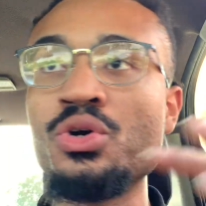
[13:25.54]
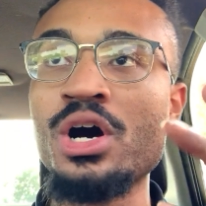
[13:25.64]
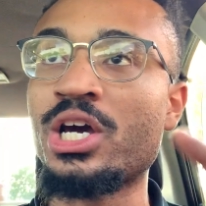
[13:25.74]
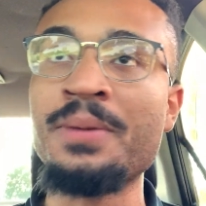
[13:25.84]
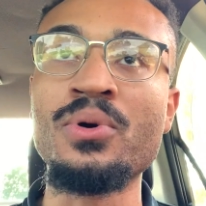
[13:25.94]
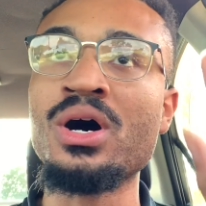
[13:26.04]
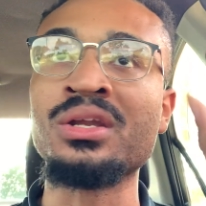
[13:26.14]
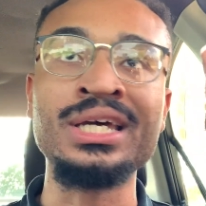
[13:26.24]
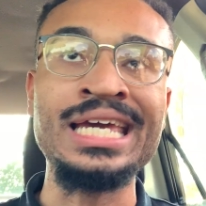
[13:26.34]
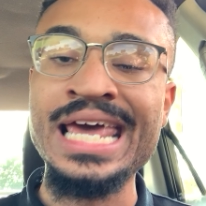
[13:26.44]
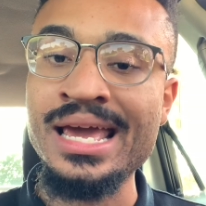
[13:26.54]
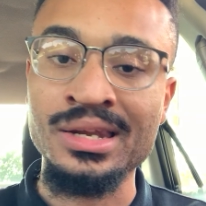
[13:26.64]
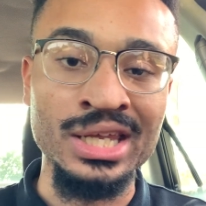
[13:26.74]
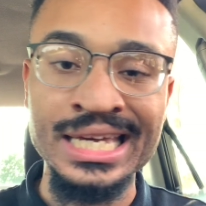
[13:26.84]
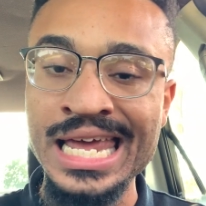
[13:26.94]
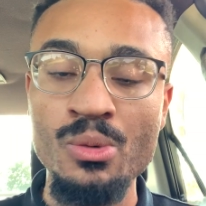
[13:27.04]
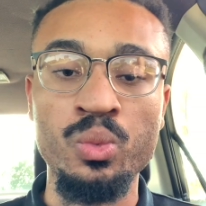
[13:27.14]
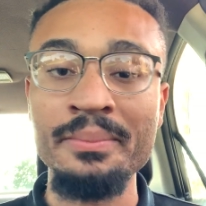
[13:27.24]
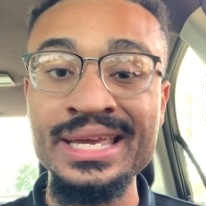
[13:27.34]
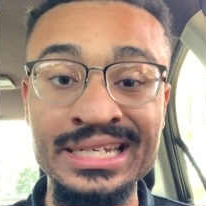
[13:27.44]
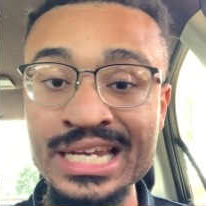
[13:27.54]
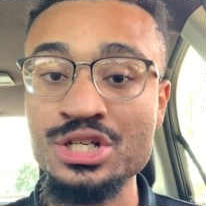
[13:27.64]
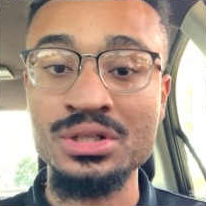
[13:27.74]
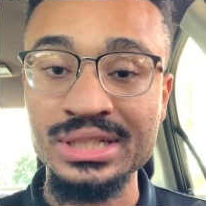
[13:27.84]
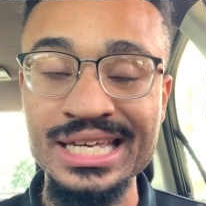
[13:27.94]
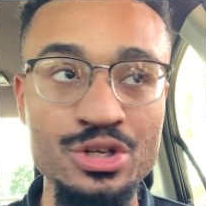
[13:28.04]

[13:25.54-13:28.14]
gonna keep on looking at women digitally,